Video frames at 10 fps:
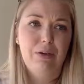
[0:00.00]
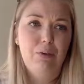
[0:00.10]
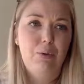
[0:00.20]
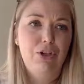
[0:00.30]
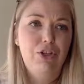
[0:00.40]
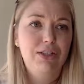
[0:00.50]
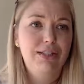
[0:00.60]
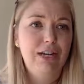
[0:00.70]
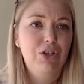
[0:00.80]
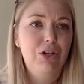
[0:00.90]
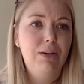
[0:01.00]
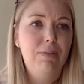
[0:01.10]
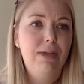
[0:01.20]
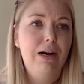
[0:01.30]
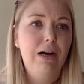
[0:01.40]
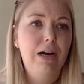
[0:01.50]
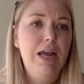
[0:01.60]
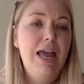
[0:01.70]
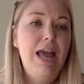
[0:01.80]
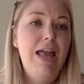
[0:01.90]
question section up there.
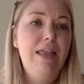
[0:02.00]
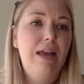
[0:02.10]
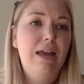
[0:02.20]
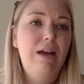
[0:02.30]
And then,